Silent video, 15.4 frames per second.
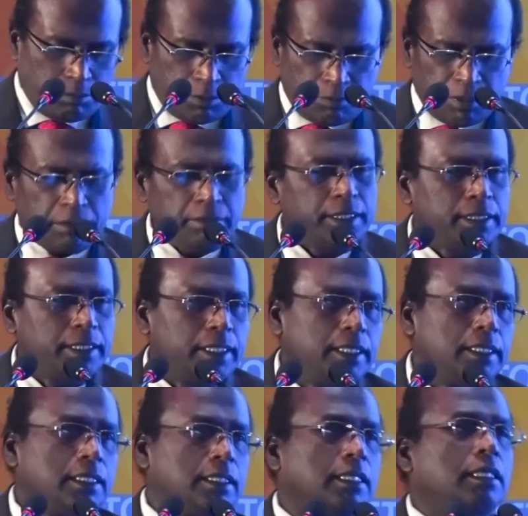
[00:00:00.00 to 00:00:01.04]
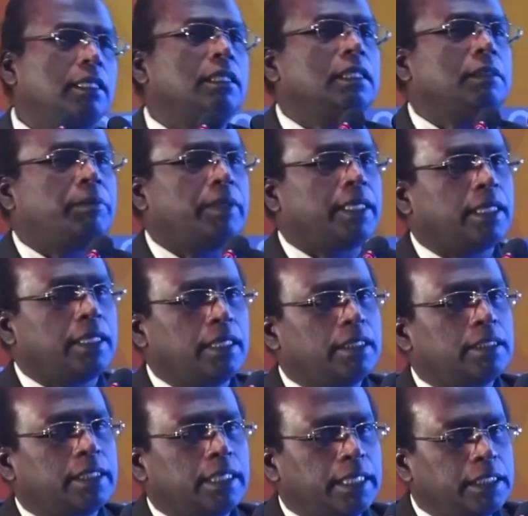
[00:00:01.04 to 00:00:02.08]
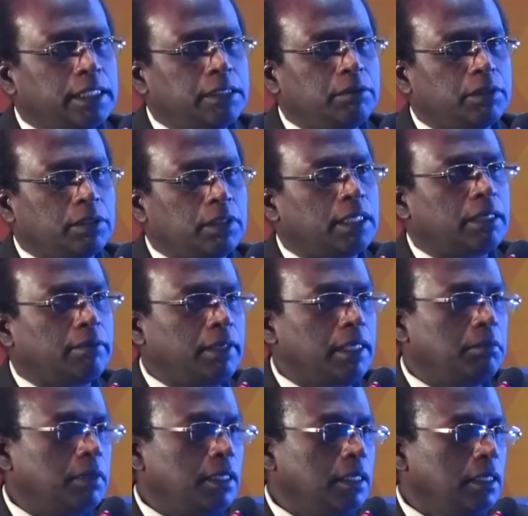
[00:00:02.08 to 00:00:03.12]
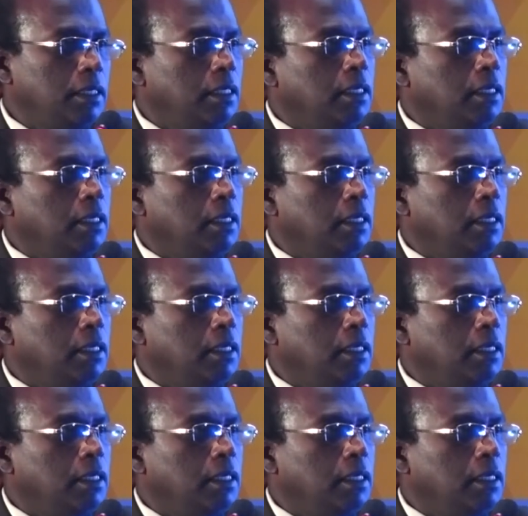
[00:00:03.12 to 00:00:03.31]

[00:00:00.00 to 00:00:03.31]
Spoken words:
previous days, this particular strategy was not available,